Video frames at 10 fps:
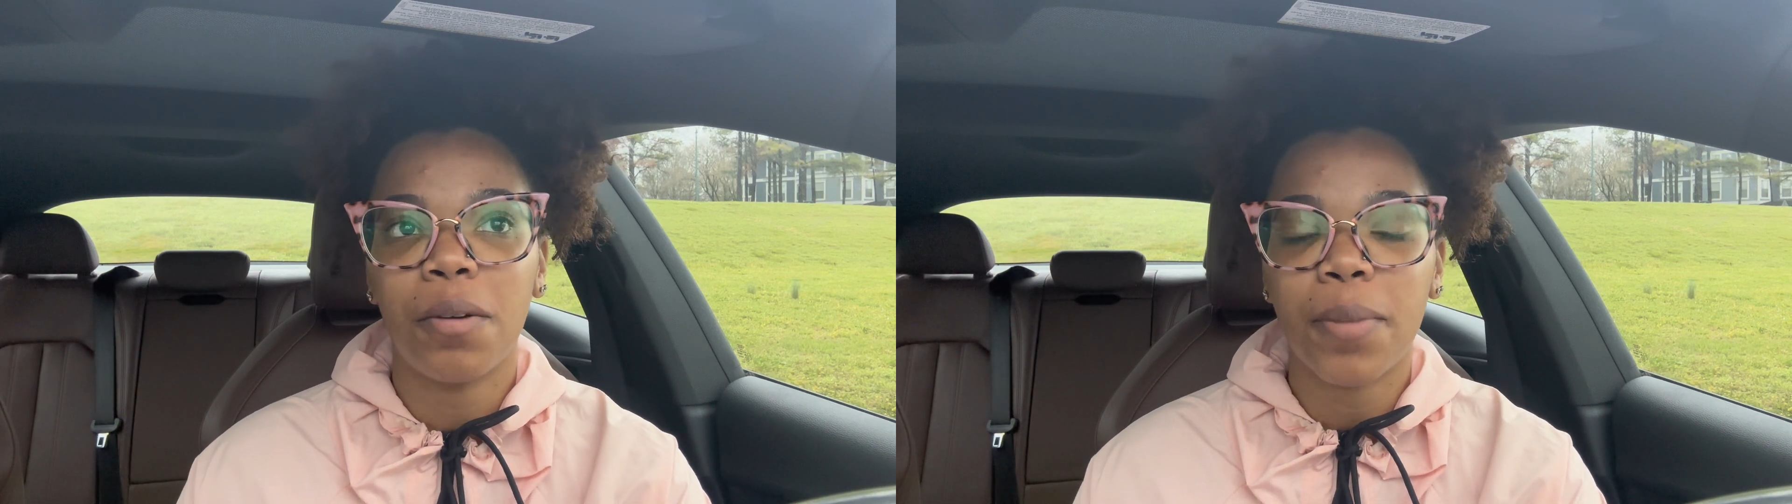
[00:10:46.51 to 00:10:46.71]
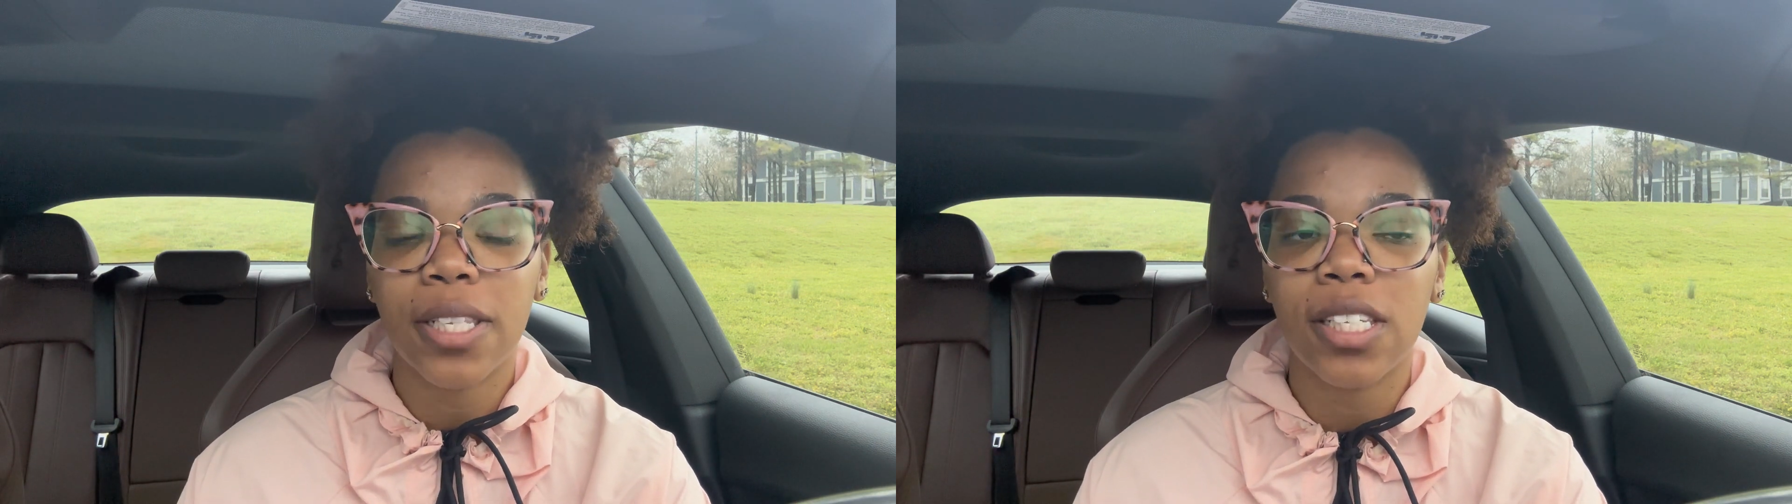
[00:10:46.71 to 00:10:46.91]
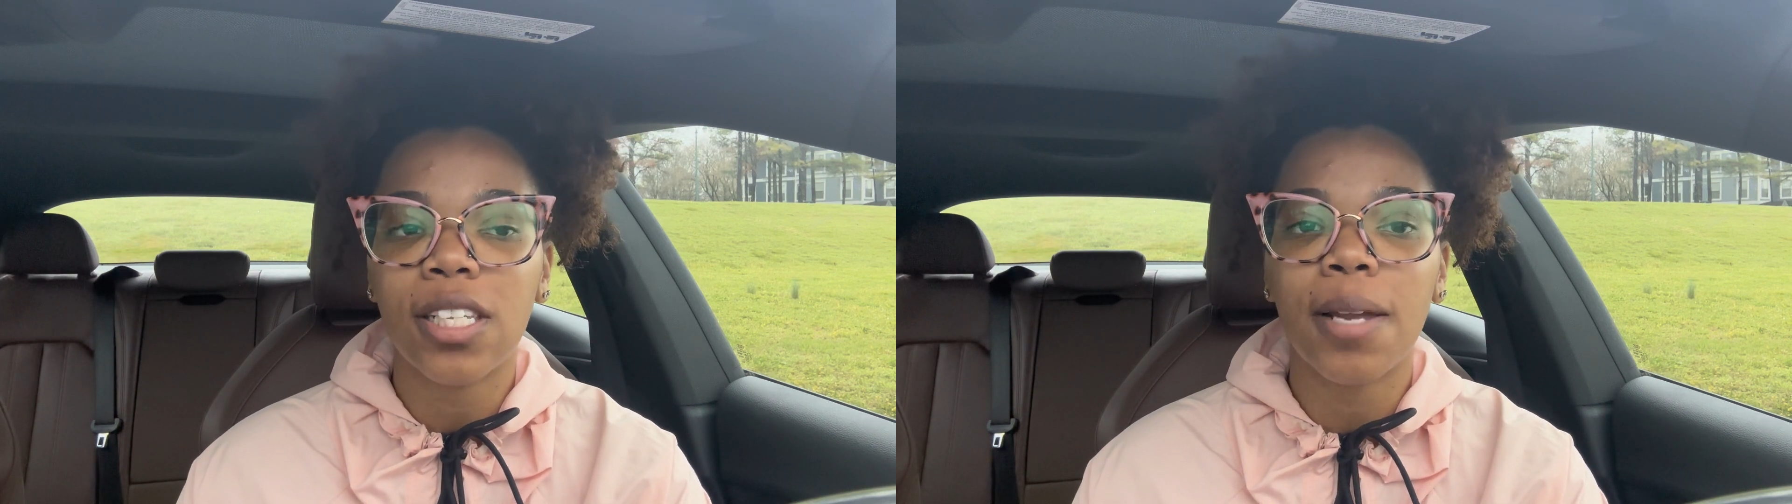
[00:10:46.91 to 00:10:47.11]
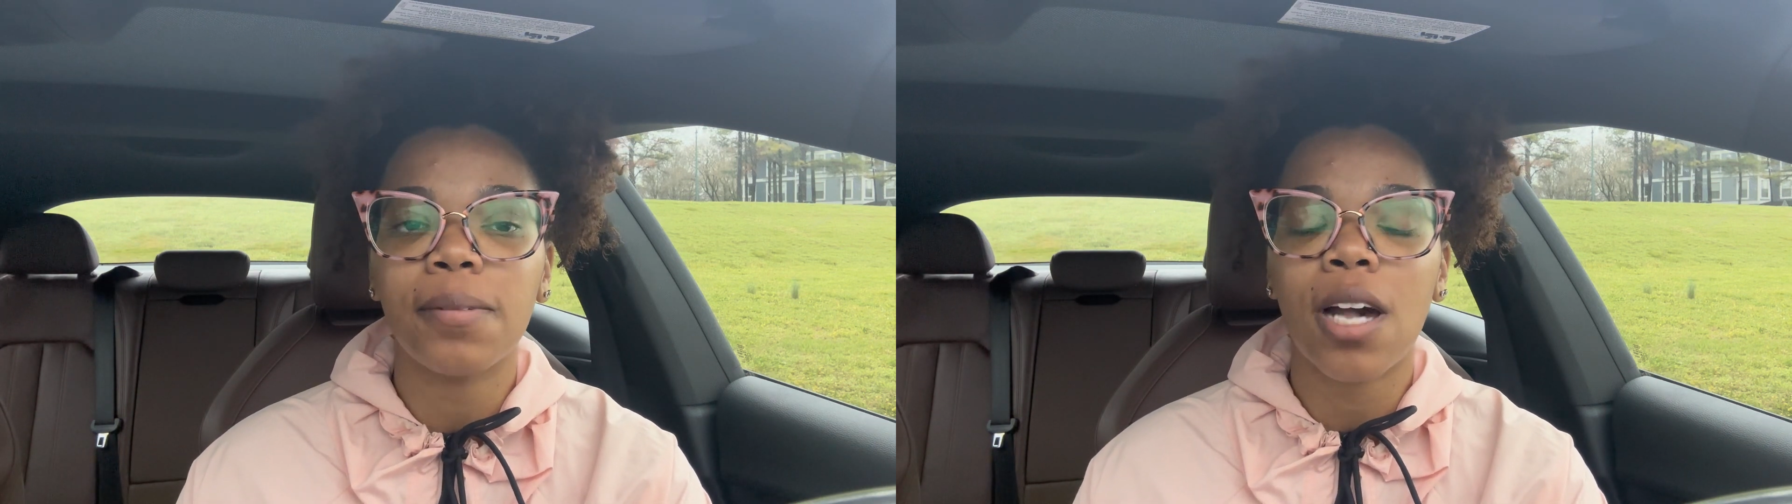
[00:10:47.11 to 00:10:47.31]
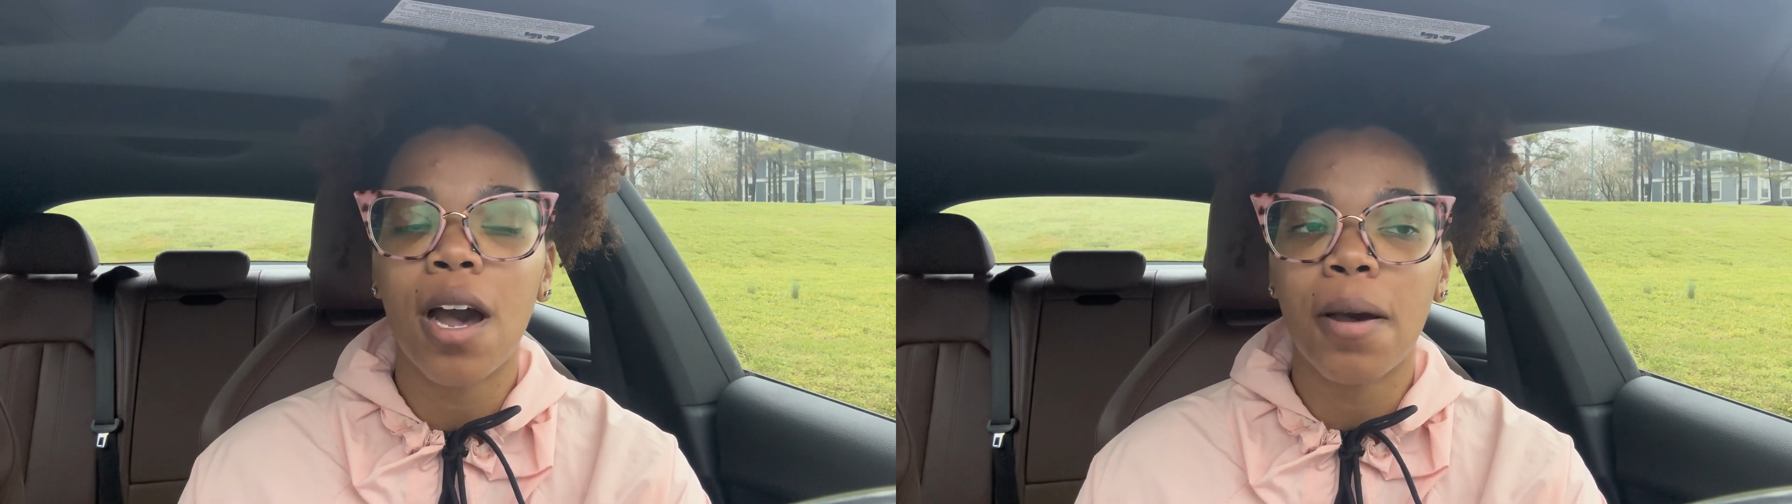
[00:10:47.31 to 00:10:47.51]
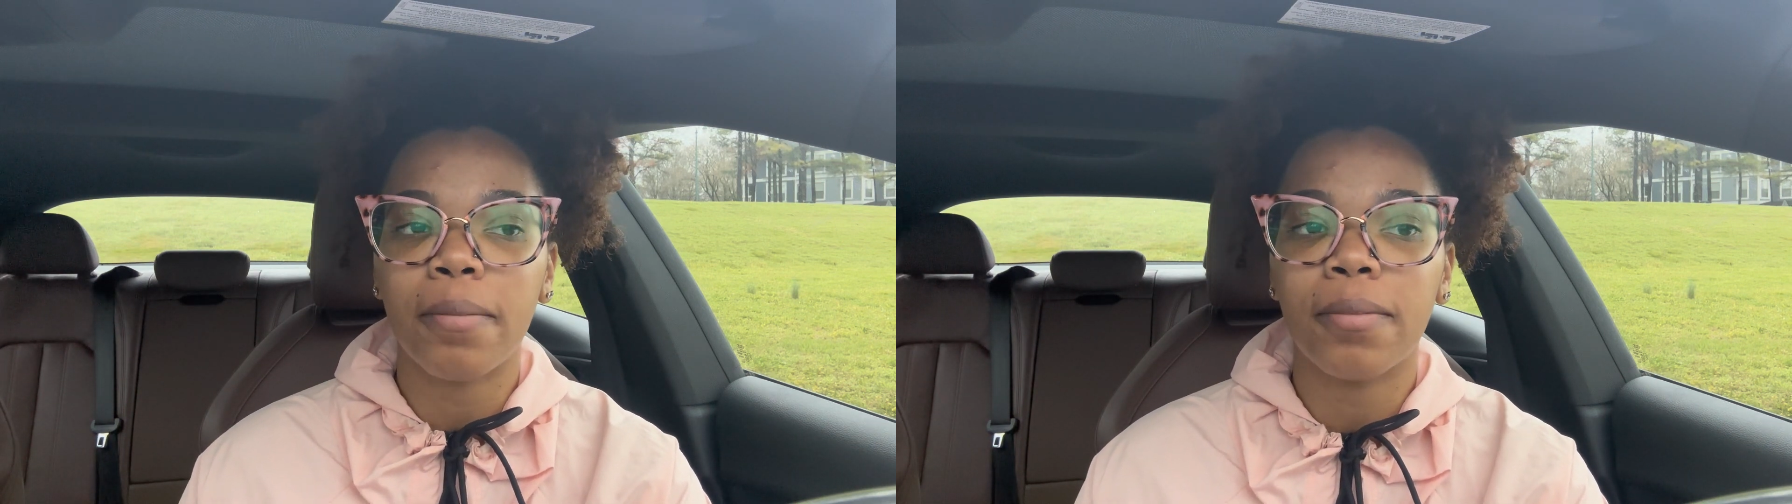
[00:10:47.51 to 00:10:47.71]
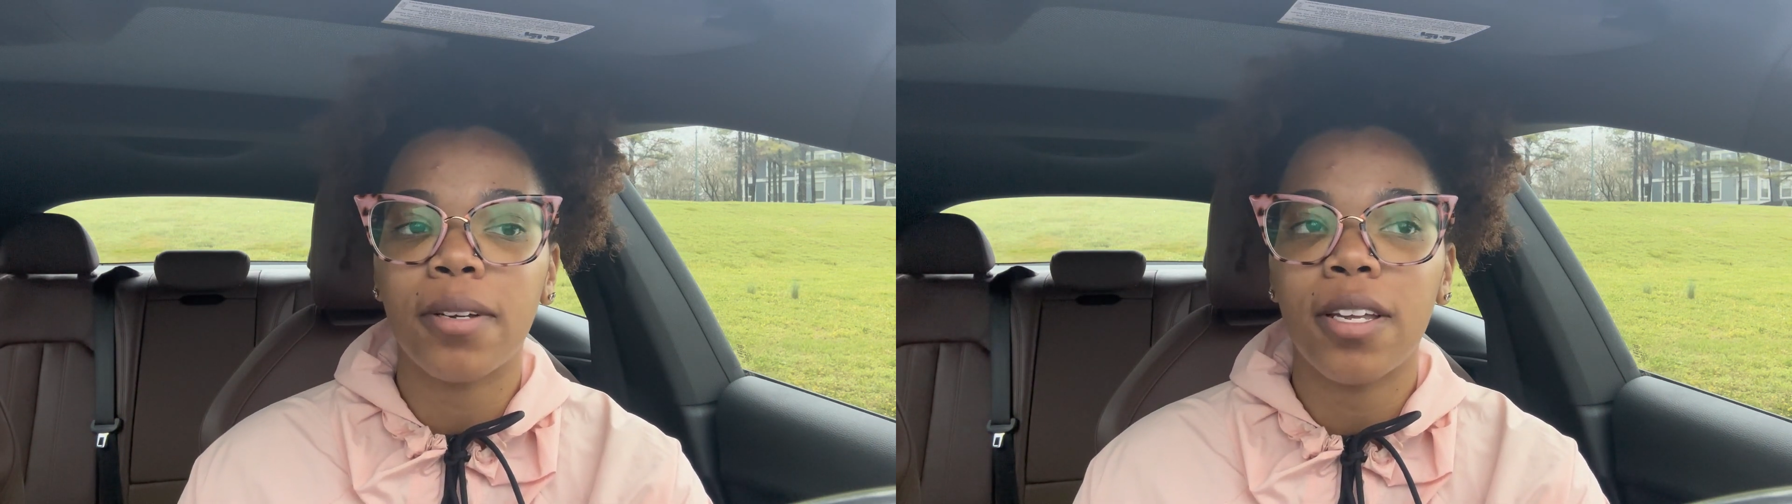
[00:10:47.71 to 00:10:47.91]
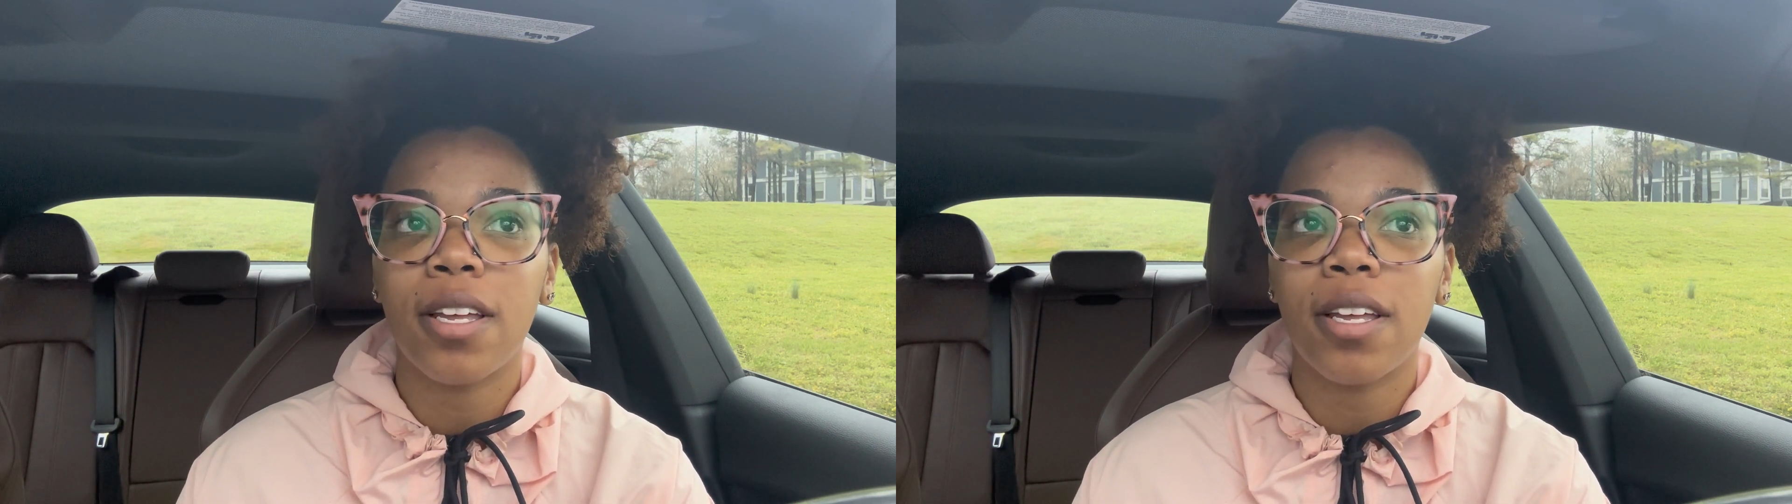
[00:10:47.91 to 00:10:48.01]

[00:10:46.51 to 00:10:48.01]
But at the same time,